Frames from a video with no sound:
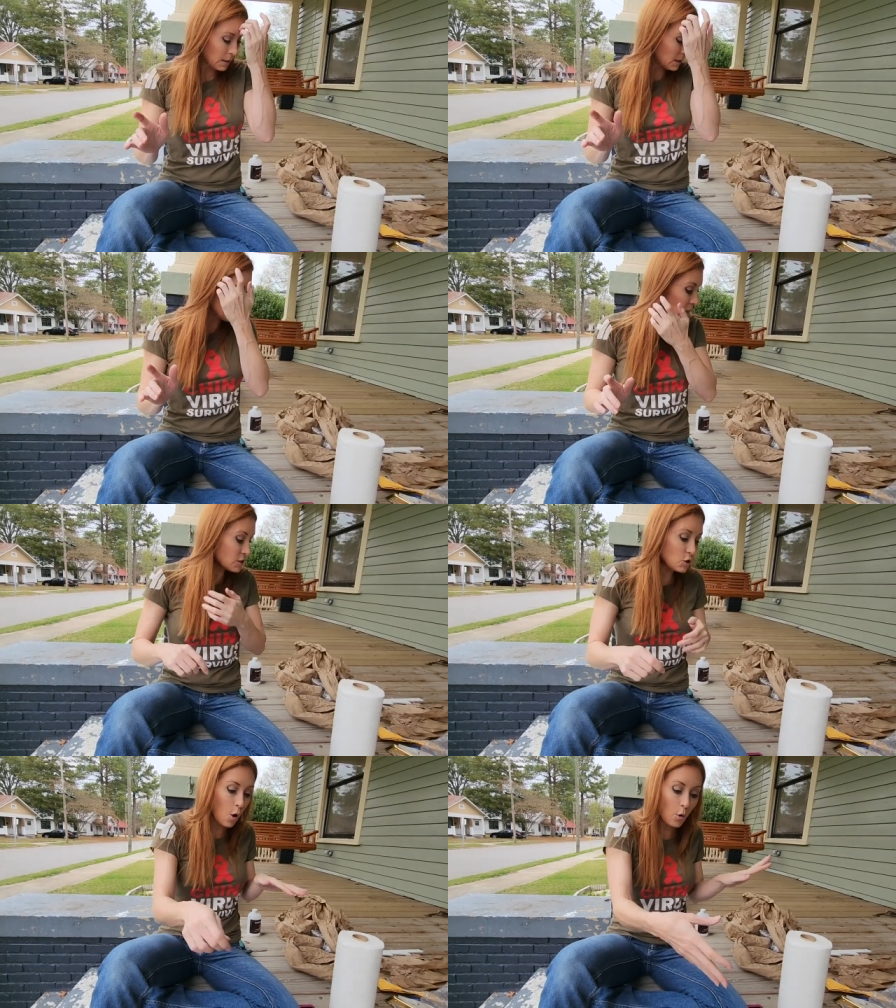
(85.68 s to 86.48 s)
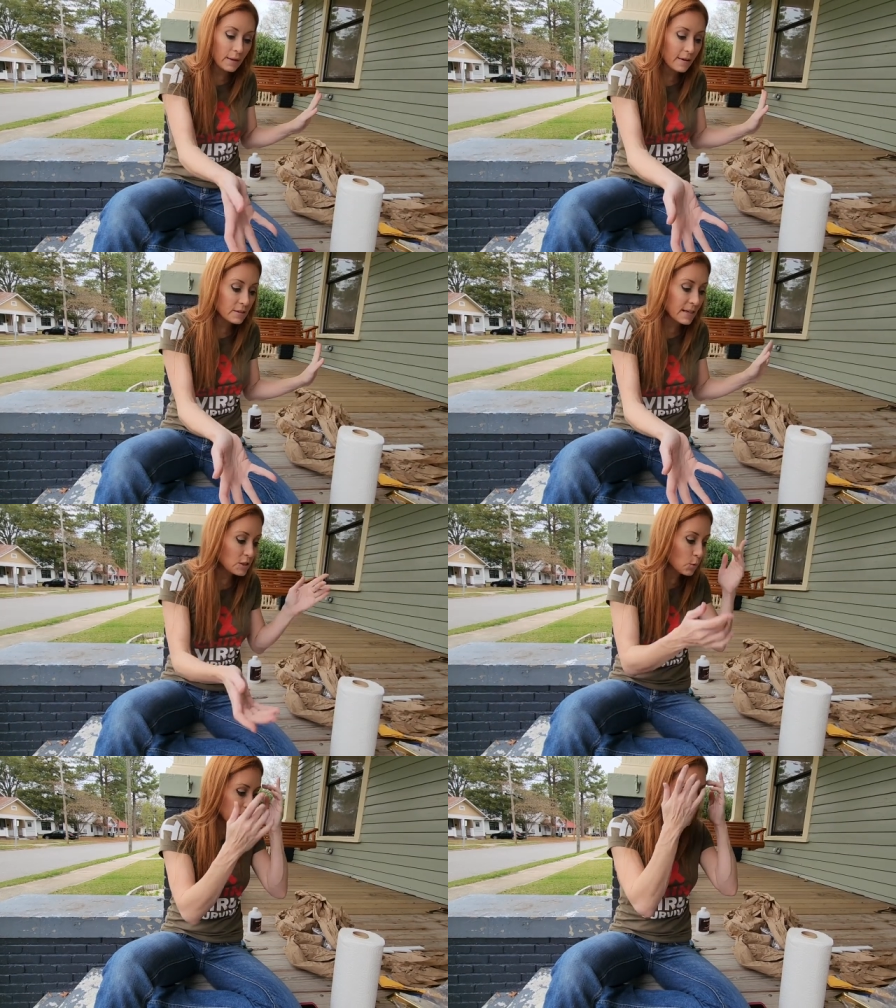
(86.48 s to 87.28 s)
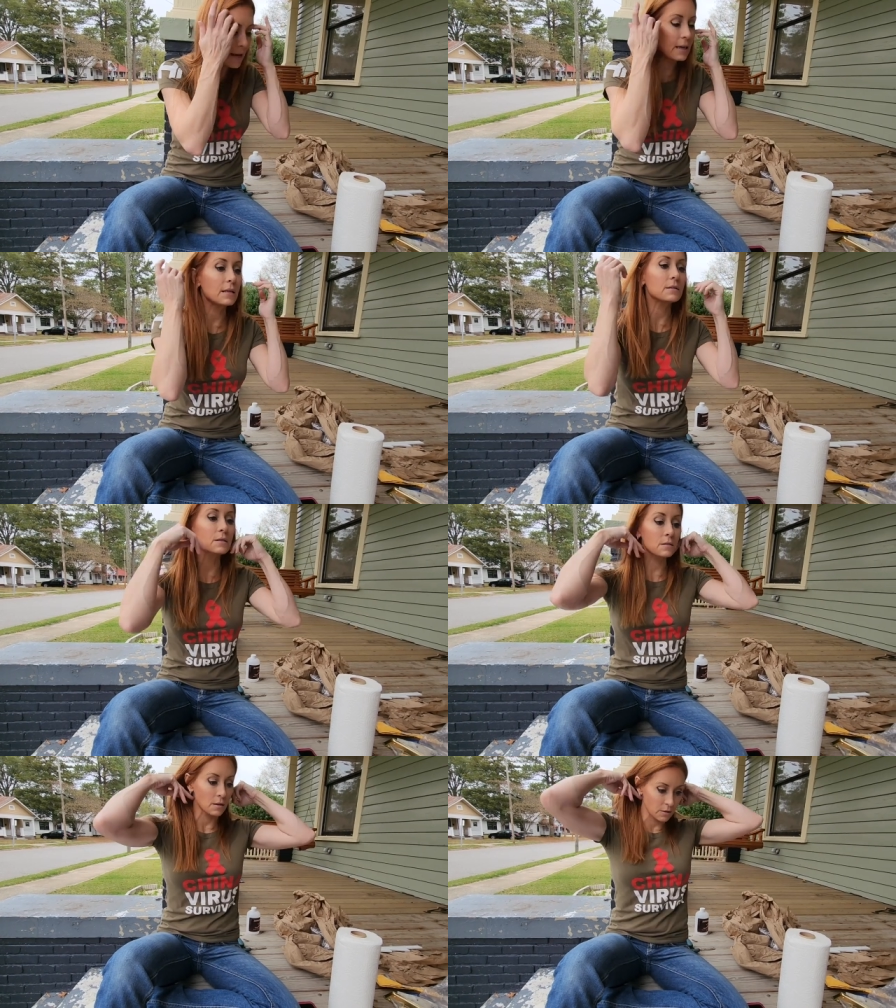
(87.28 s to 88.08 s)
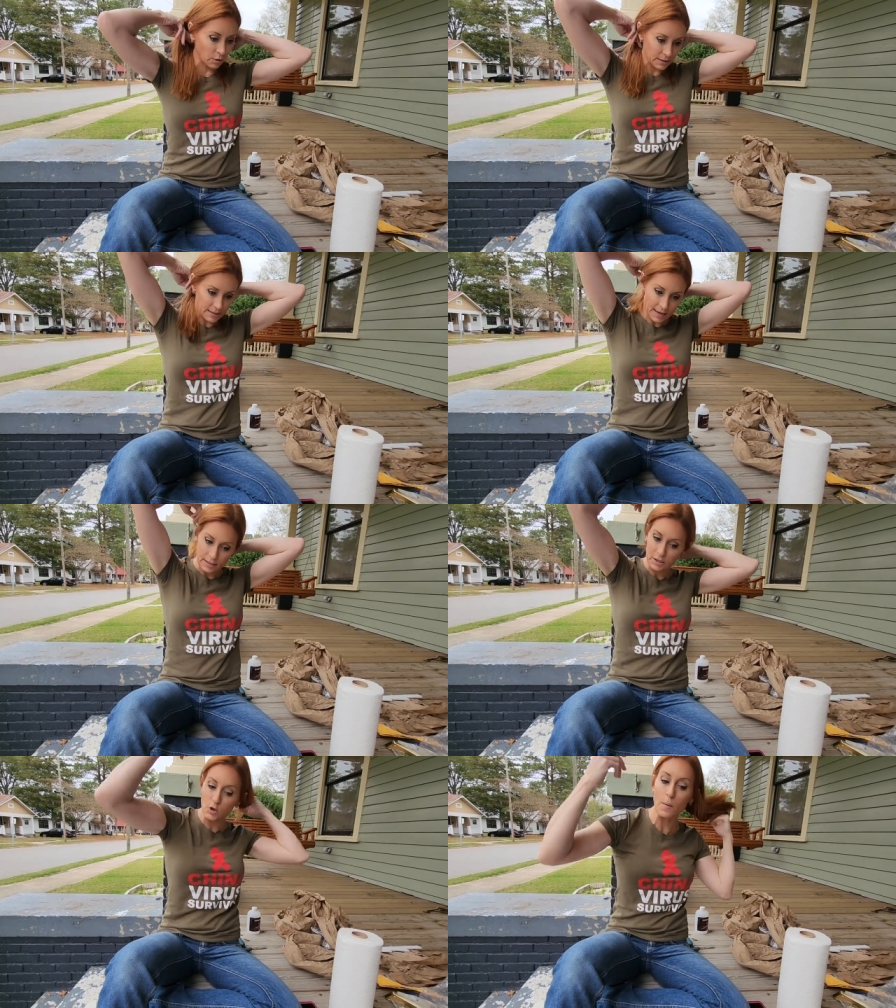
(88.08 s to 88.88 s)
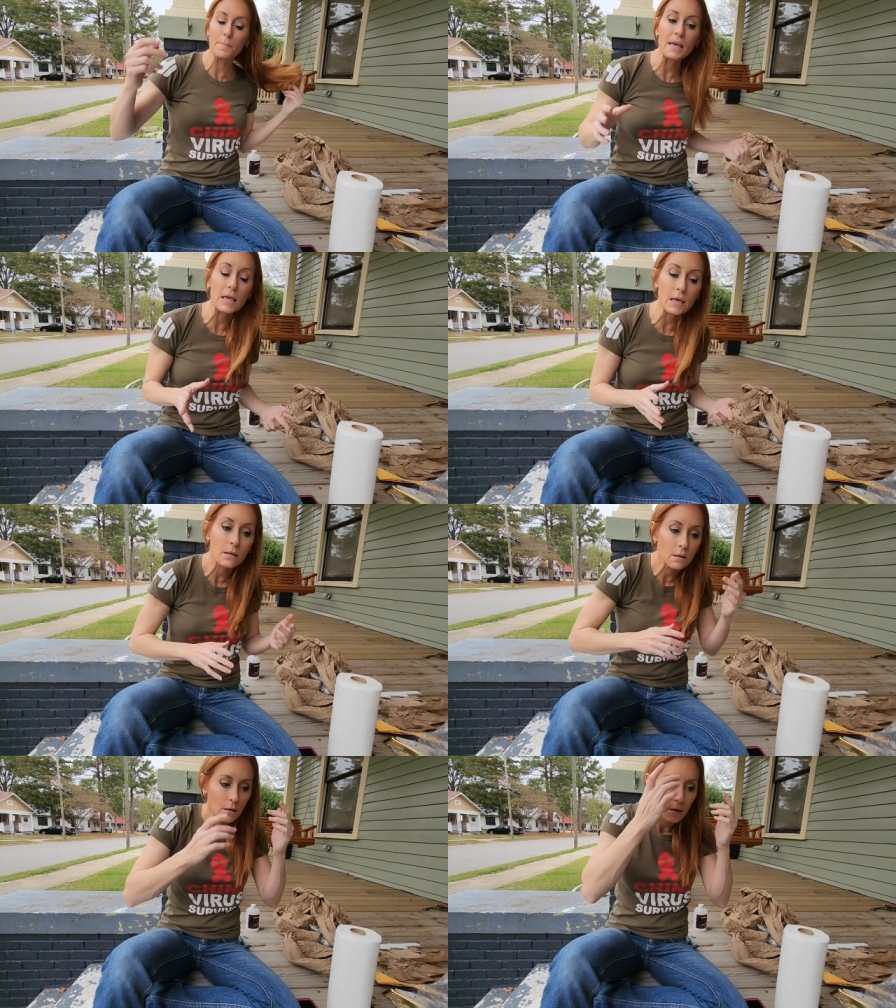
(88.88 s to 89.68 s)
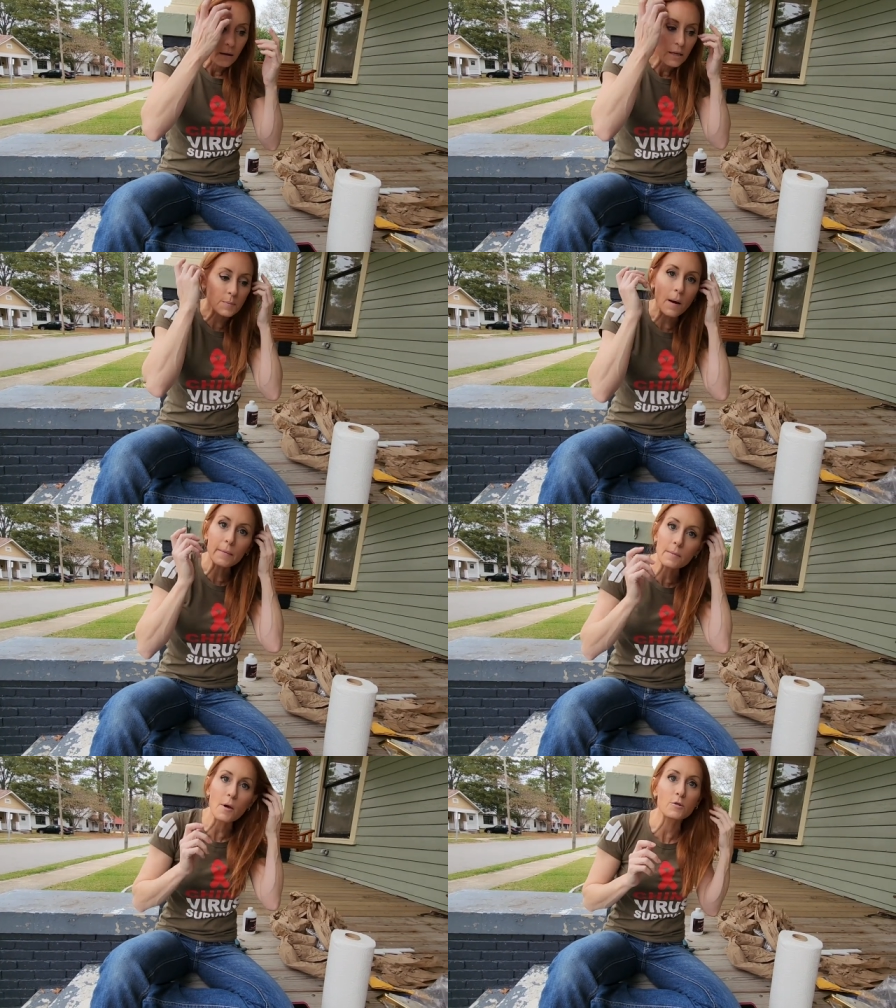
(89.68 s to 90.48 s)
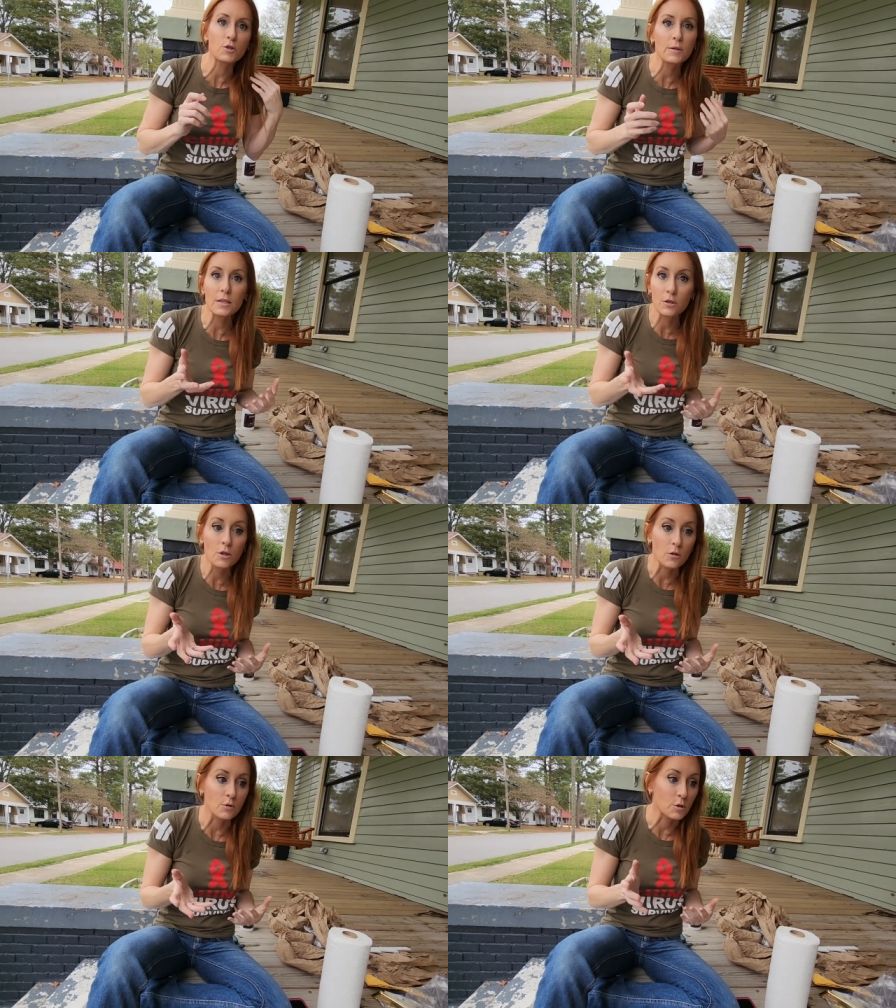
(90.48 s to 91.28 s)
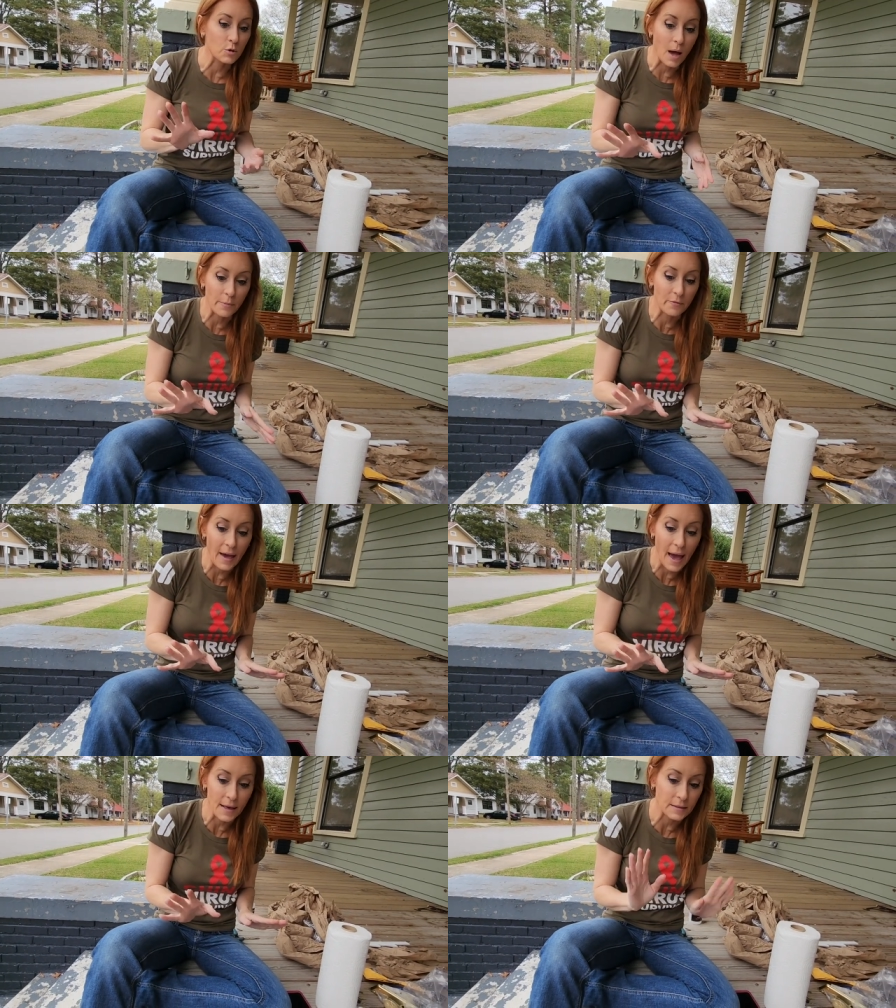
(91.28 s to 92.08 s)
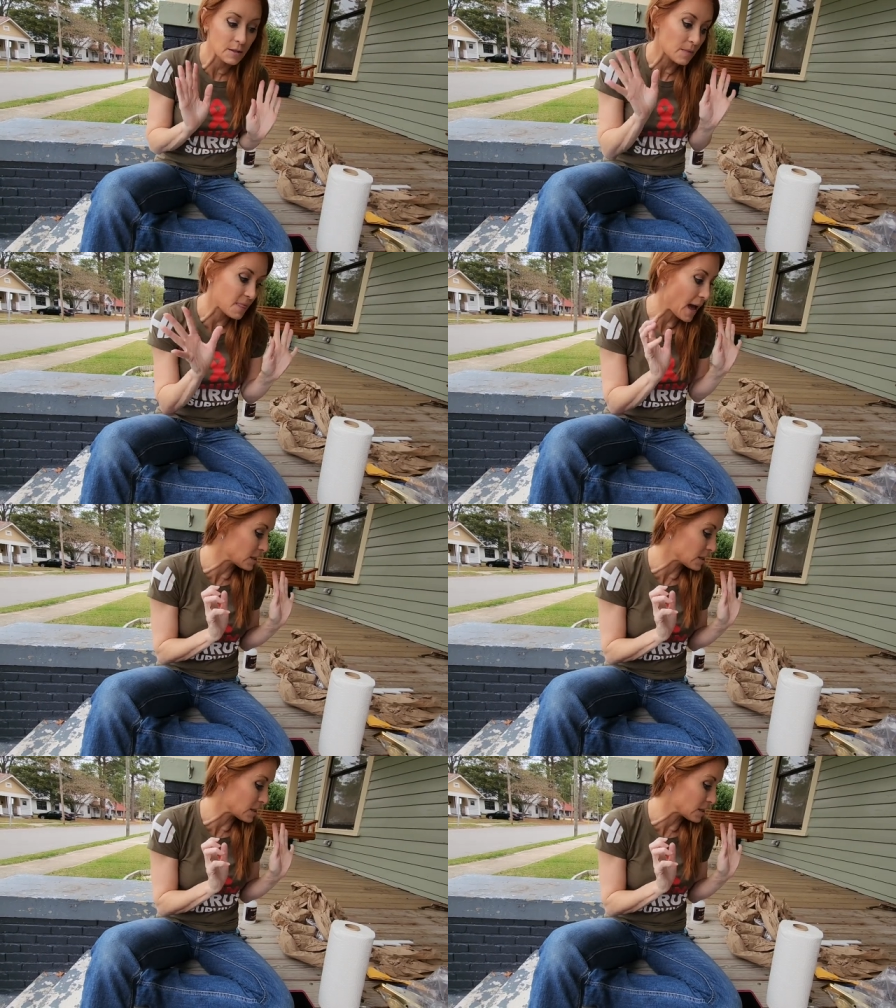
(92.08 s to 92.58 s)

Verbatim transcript: It says you hold it there 10-20 seconds, 30 seconds to a minute. It's probably the most you need to do, so it's gonna happen fast. That's